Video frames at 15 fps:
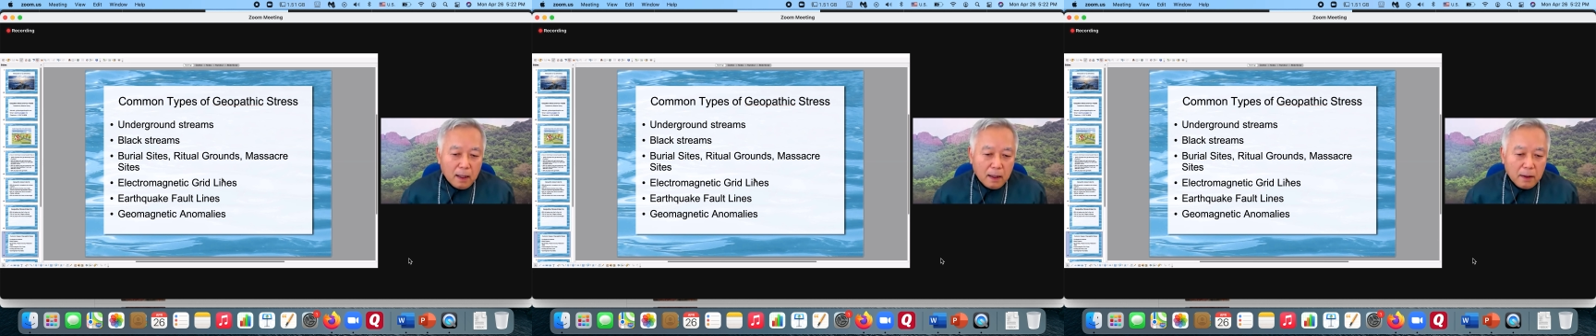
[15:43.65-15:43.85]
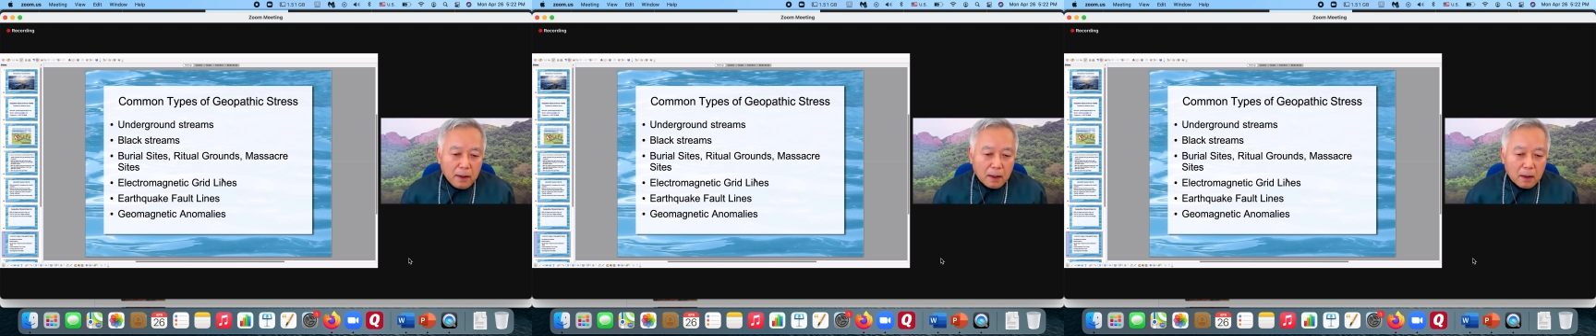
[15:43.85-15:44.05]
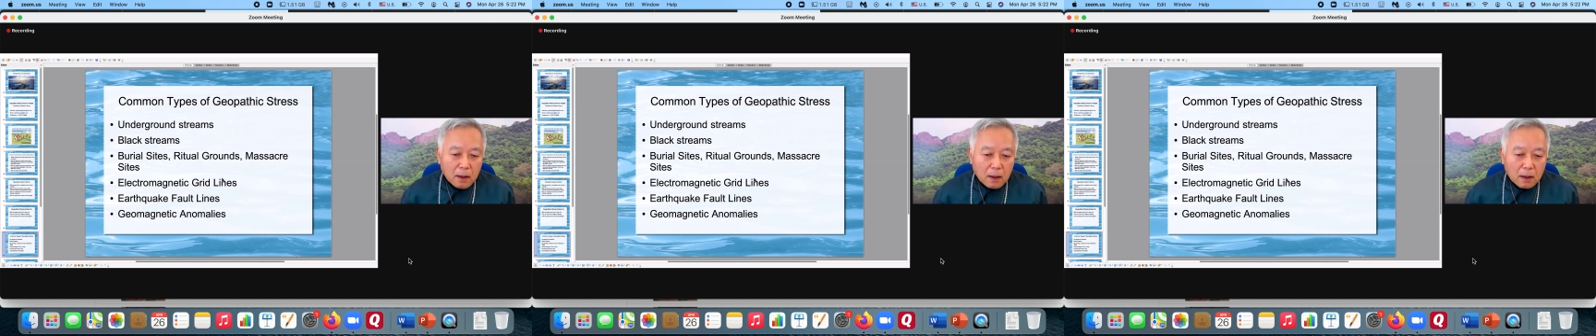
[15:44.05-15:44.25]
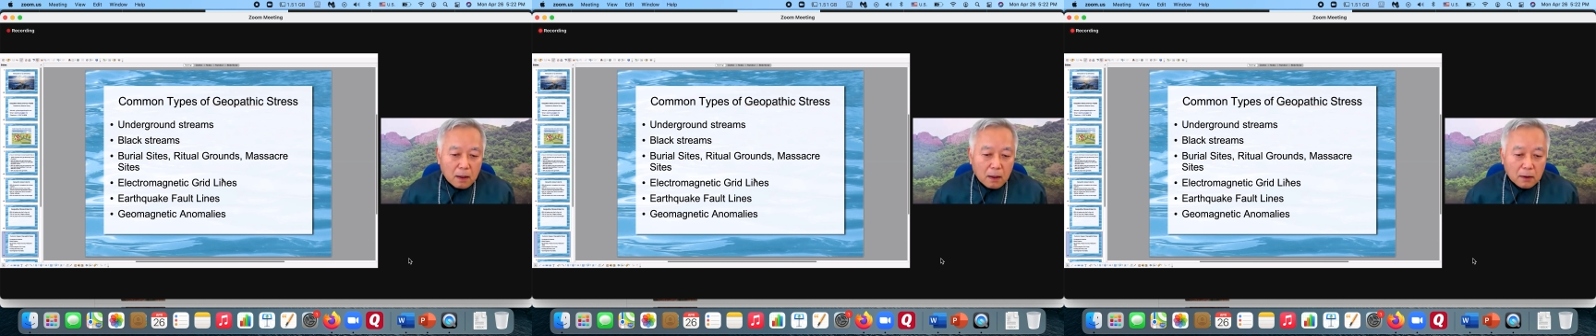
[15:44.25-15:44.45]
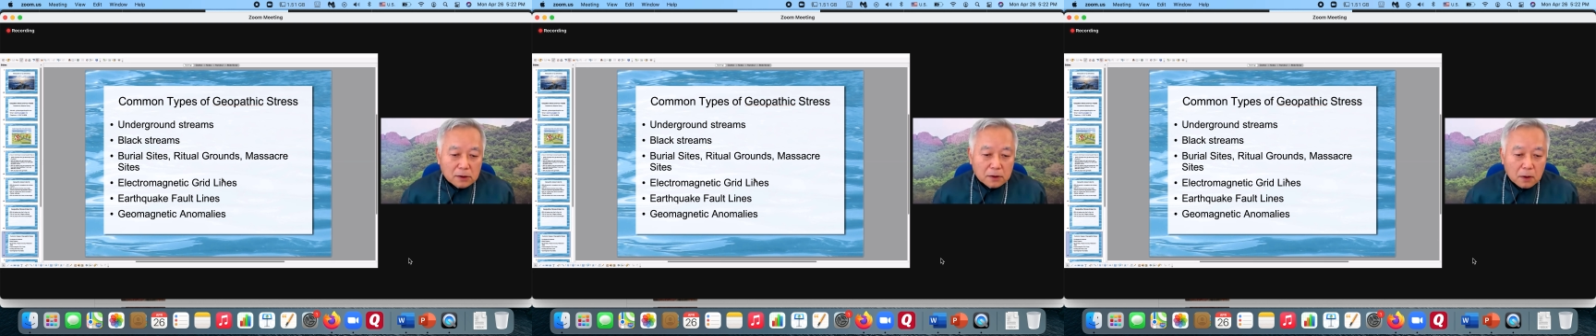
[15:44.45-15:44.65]
There are
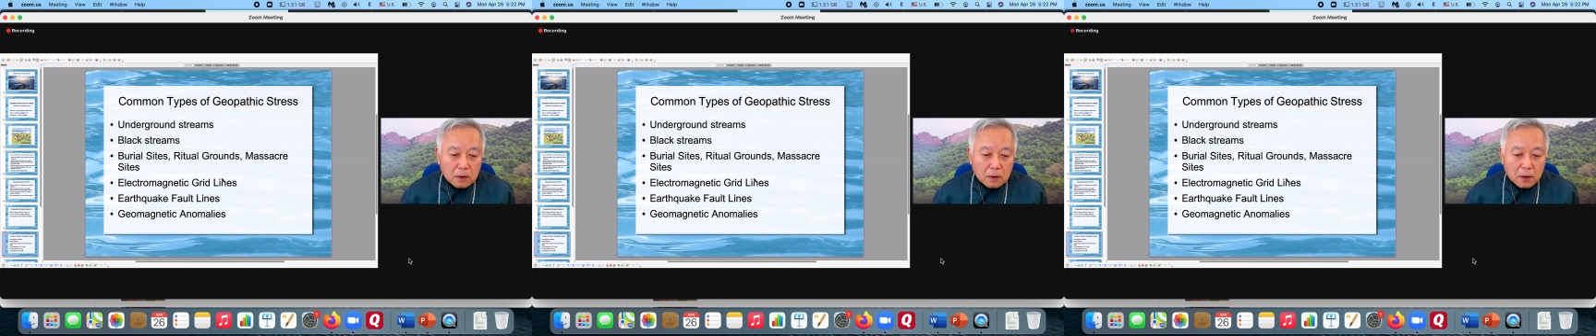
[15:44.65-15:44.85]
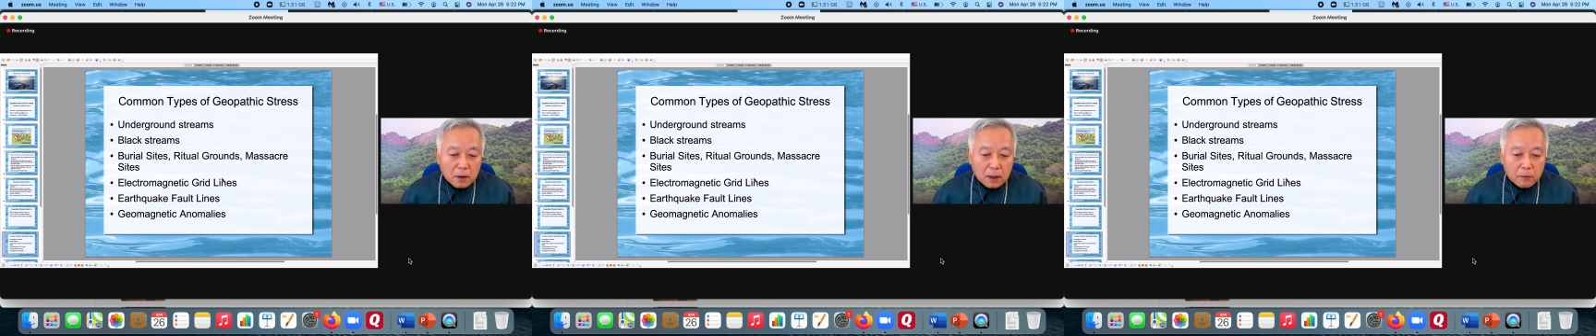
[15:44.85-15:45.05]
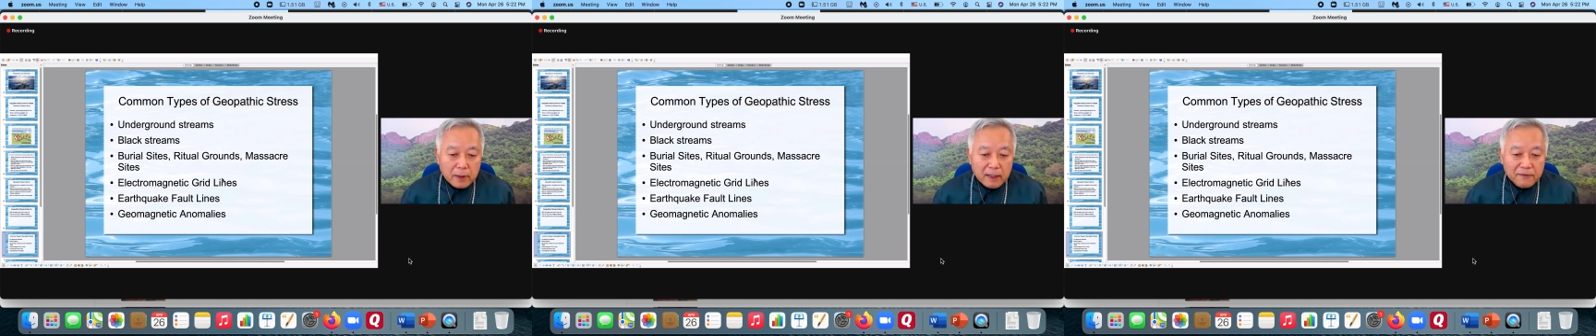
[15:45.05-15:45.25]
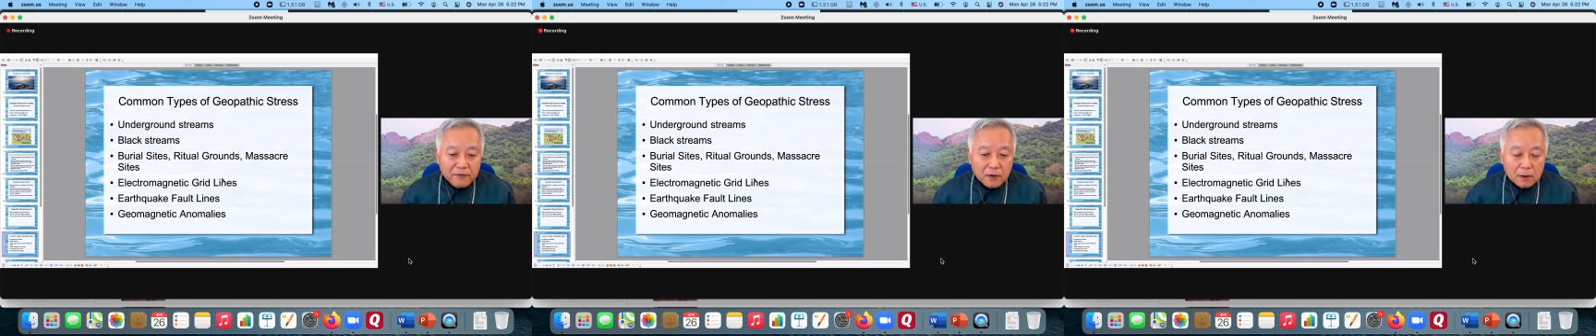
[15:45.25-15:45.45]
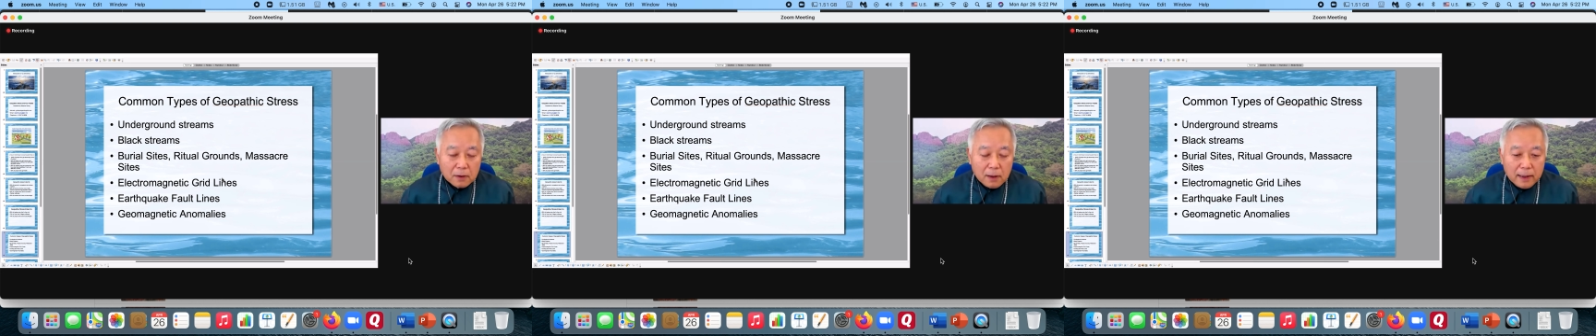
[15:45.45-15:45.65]
also earthquake
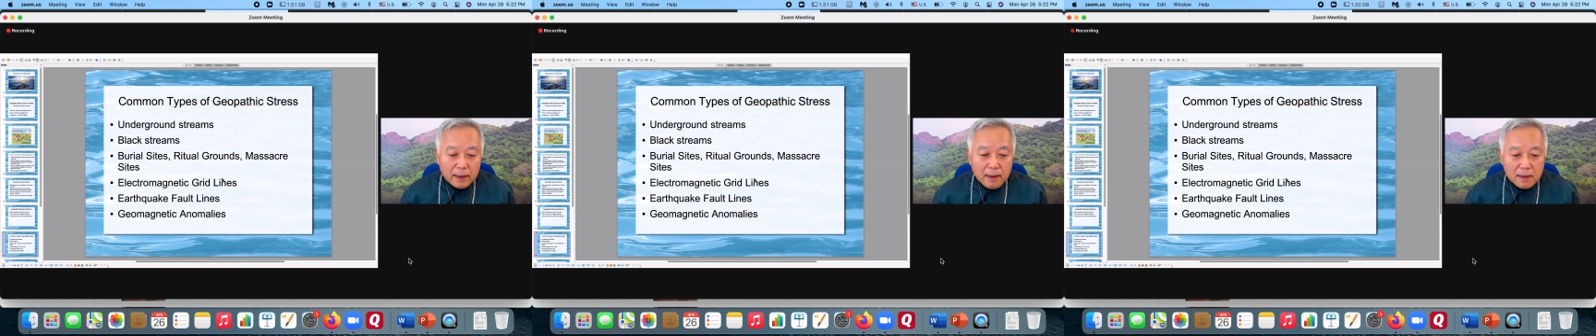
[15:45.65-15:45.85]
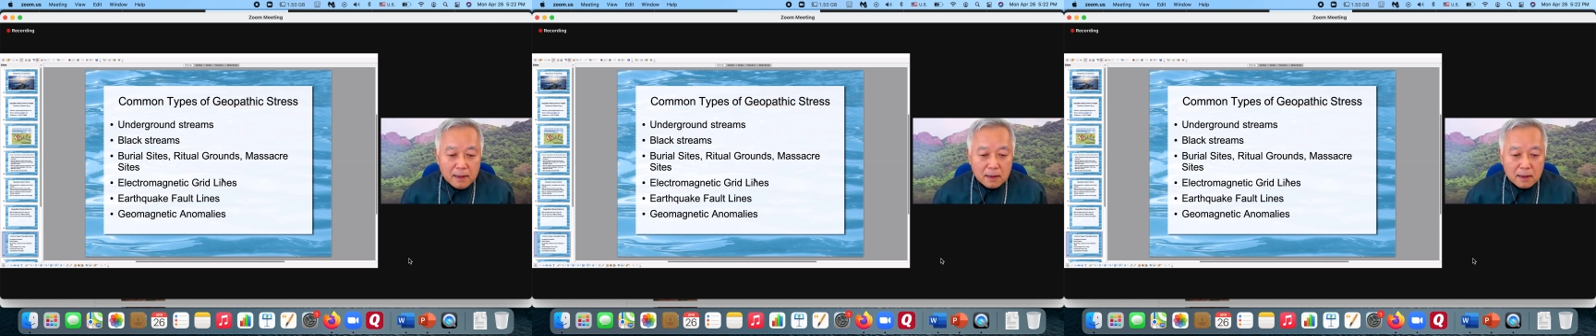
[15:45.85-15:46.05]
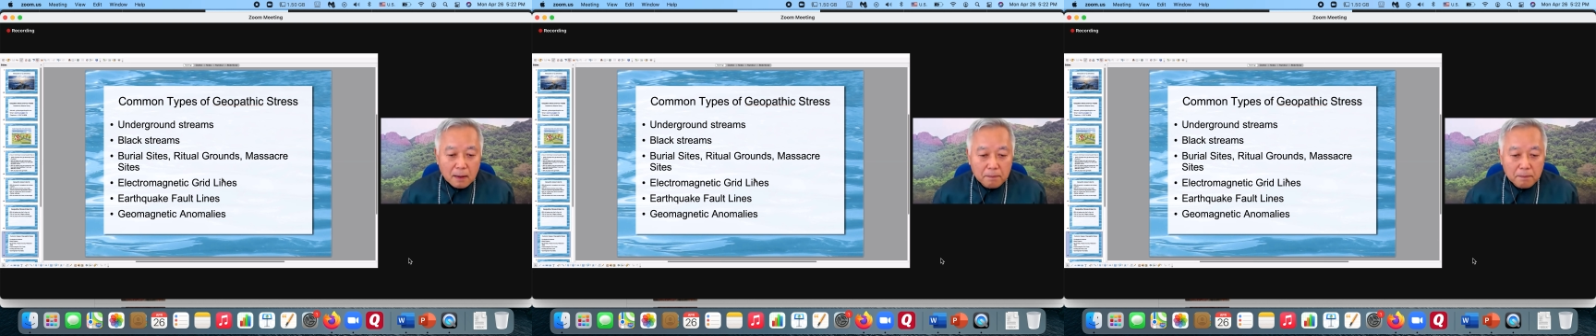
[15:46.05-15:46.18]
fault lines.